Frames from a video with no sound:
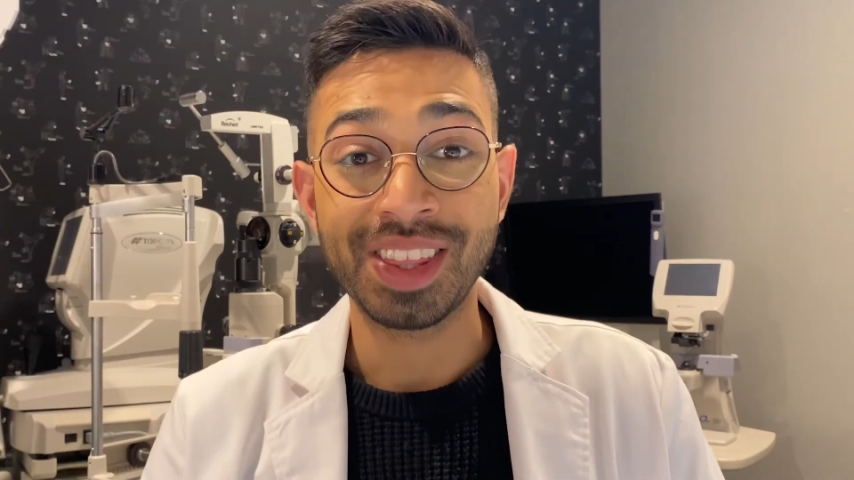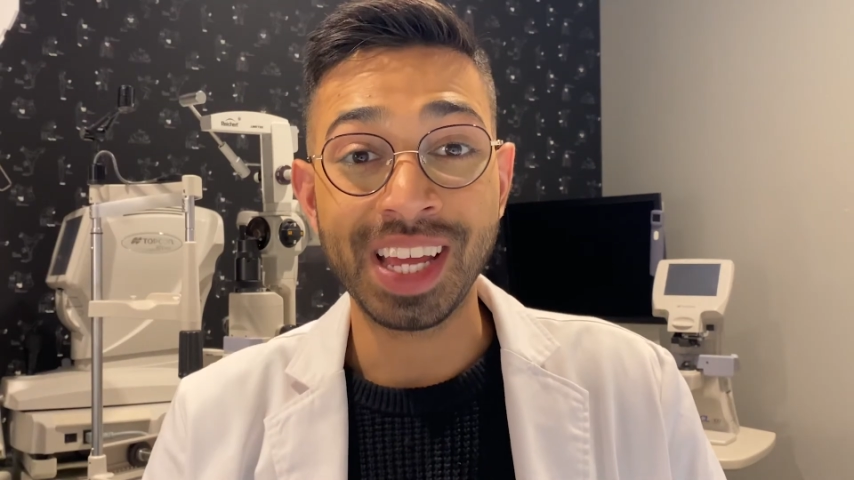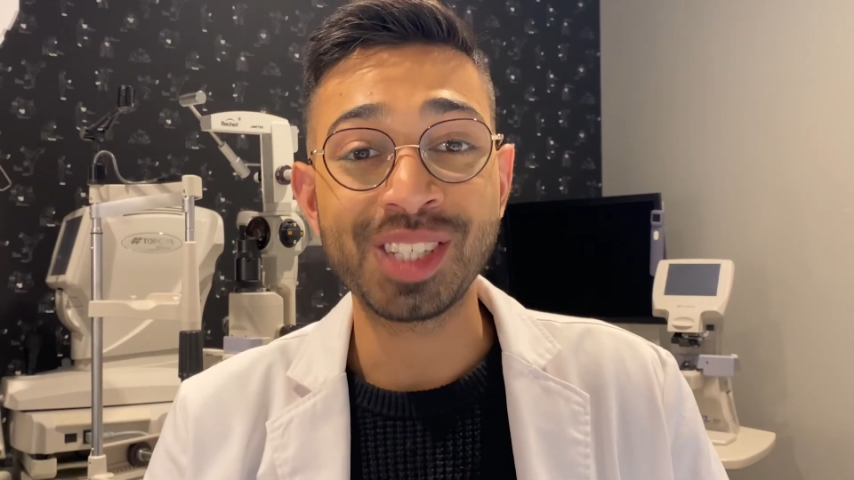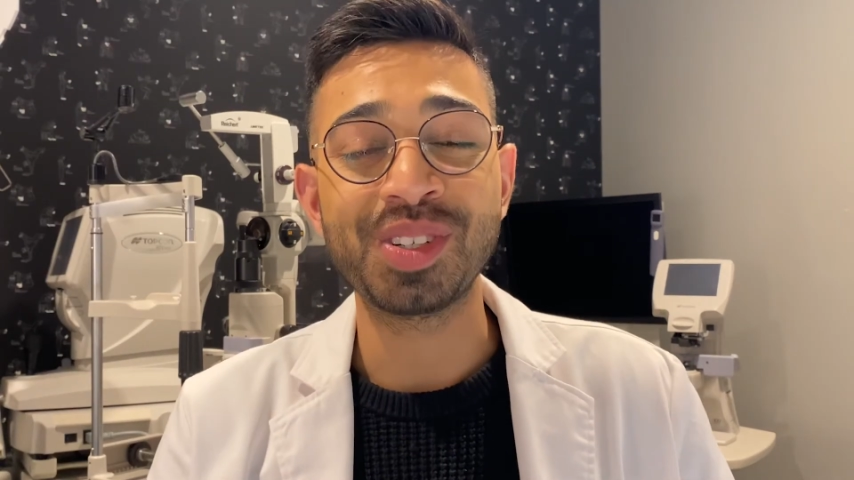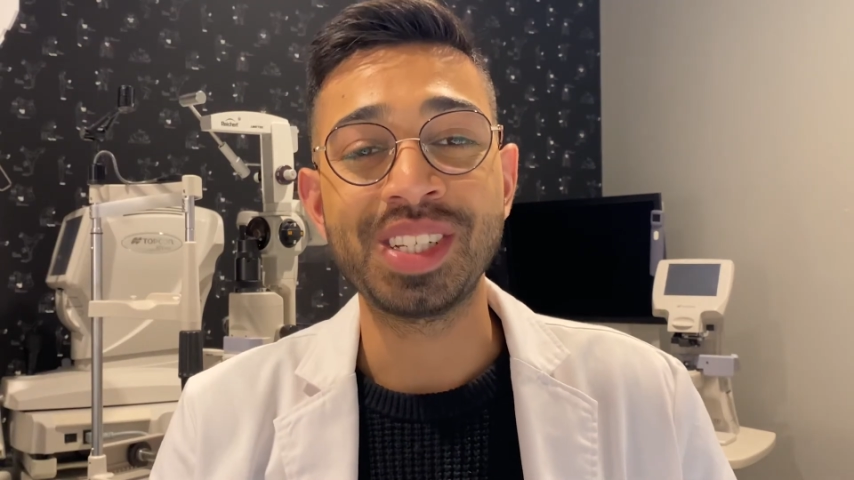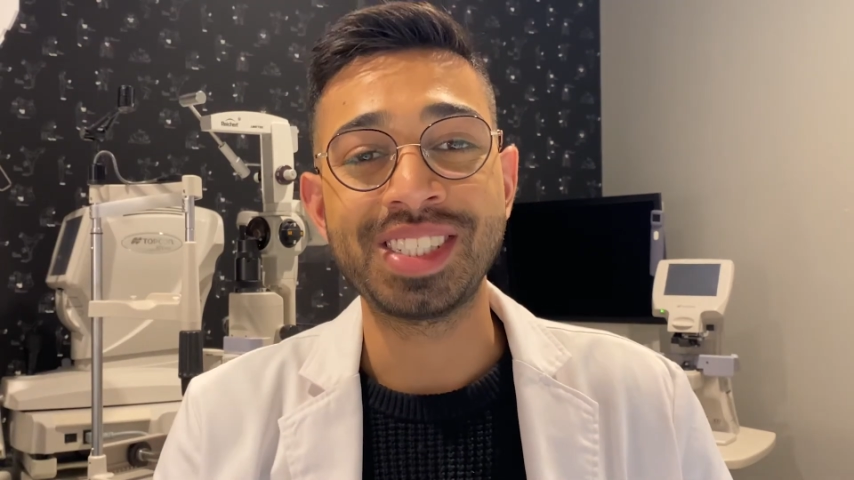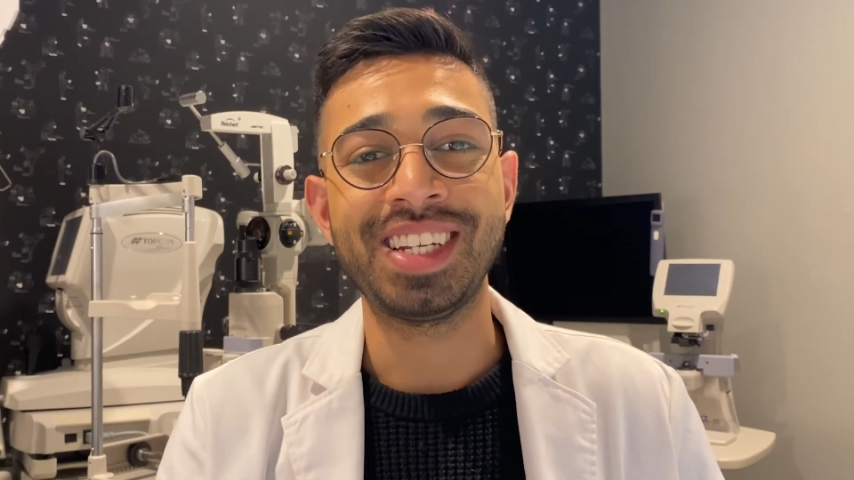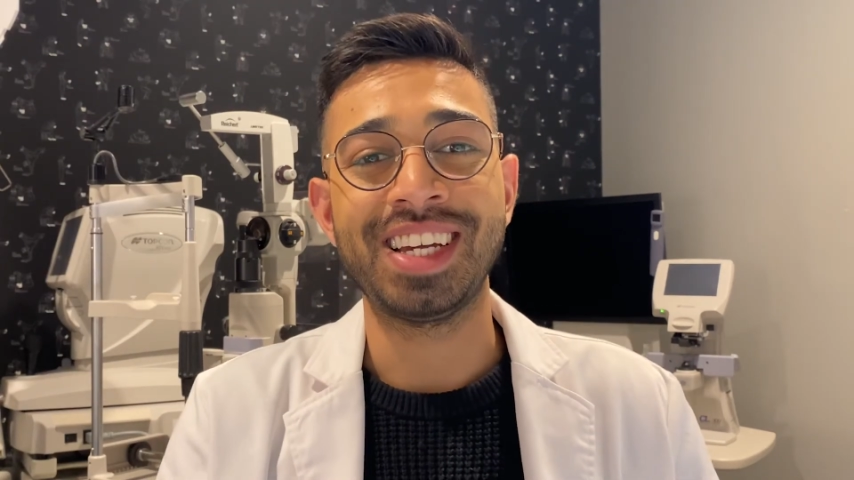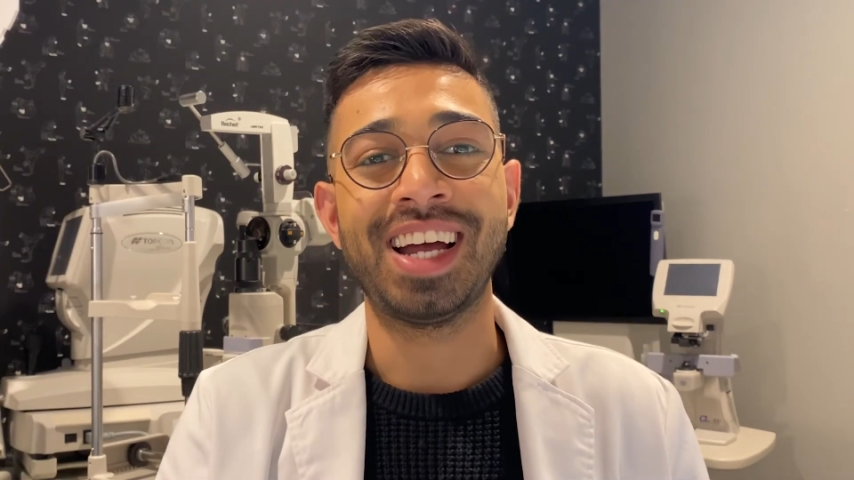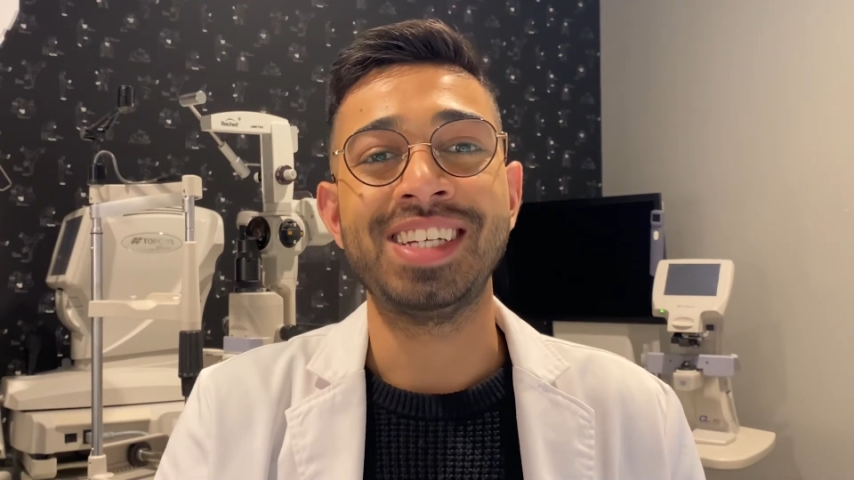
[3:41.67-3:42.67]
Thanks for
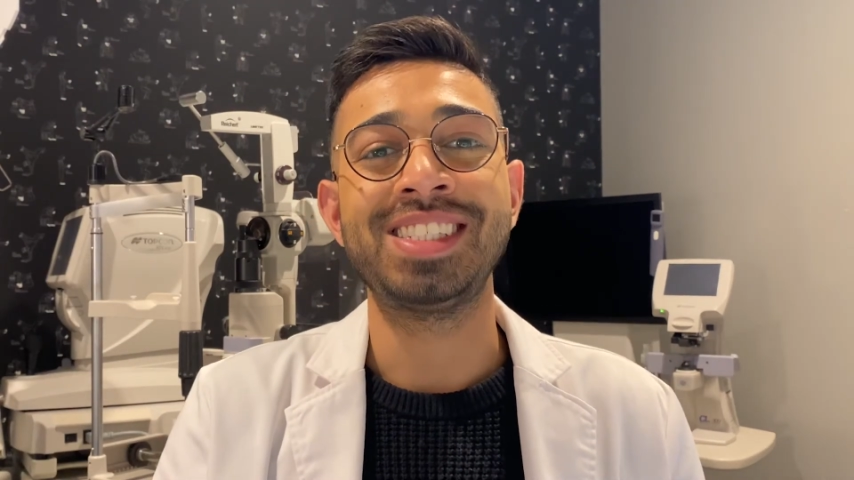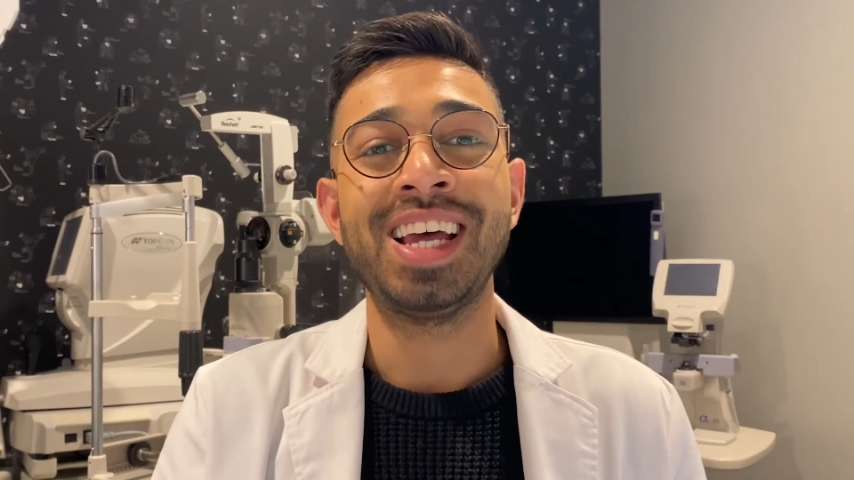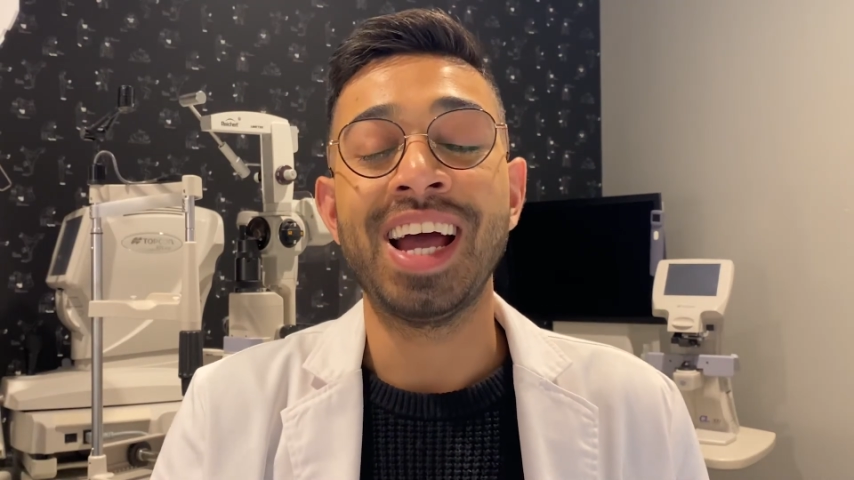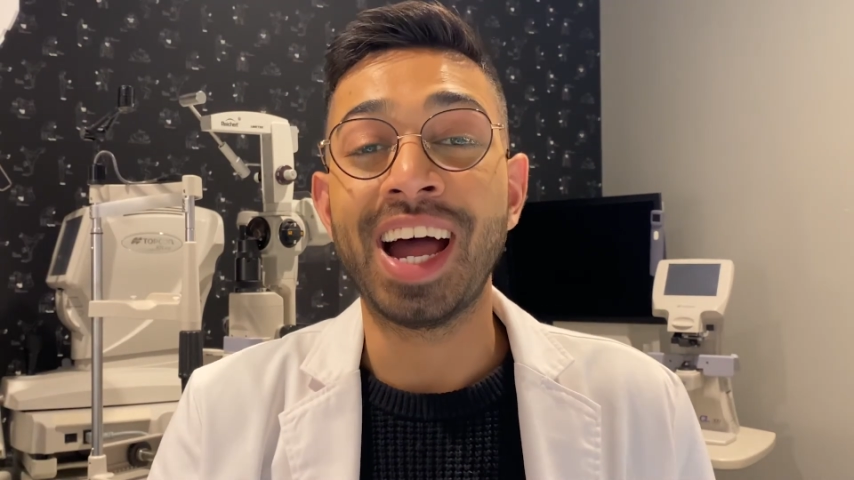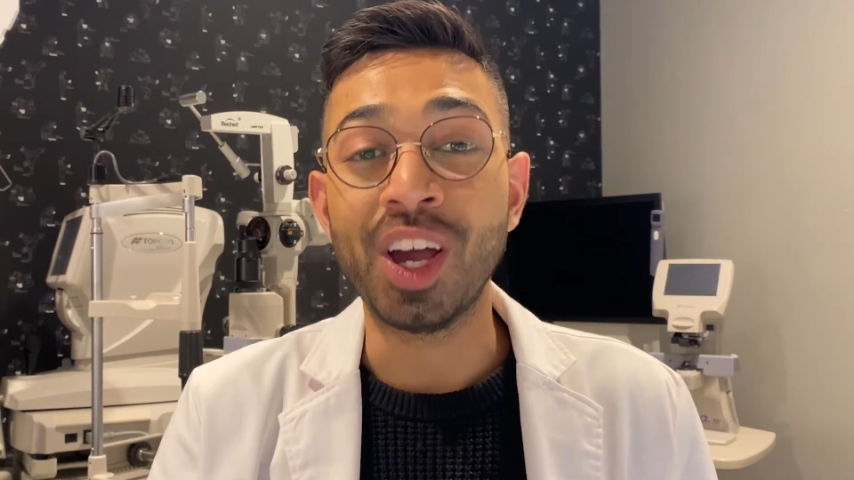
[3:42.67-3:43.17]
listening, guys. I